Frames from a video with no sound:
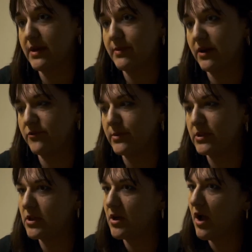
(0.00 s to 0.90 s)
a Labour
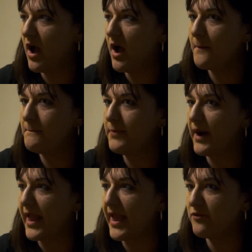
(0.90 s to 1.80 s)
government,
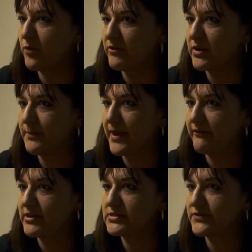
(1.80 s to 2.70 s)
but if we're in a
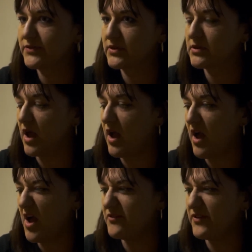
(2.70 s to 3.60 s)
period
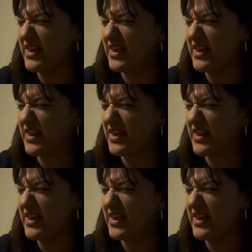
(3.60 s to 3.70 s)
of